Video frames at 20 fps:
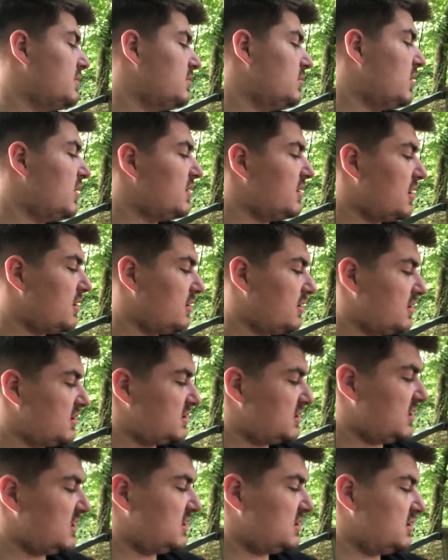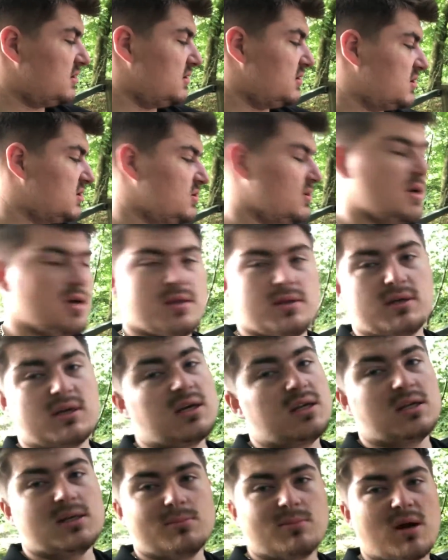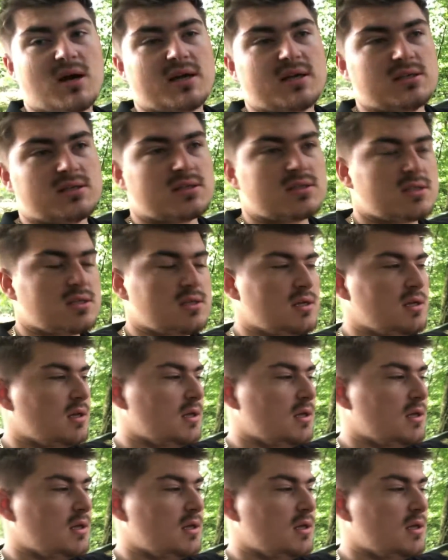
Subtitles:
One of the only things I need to do is sort out the kidney brackets,